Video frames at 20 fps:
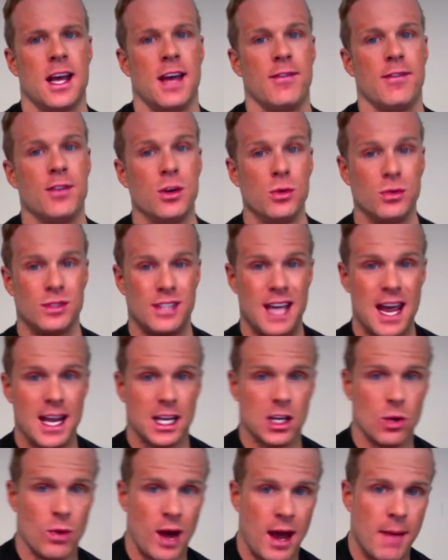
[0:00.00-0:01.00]
If you take
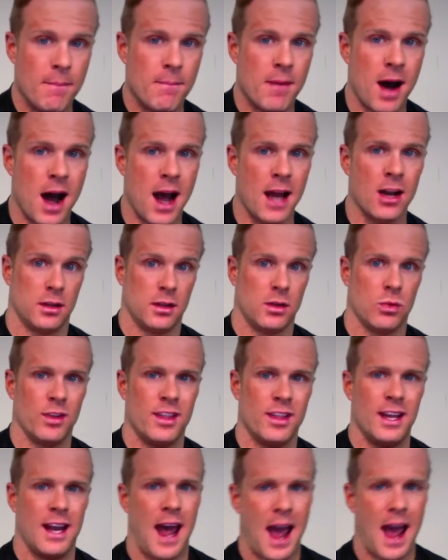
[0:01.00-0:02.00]
Yohimbine
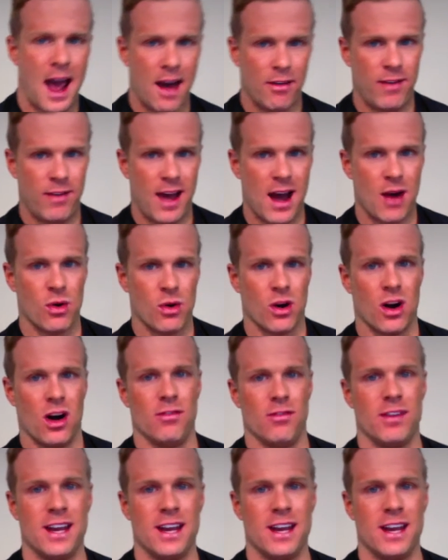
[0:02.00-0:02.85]
within a half hour of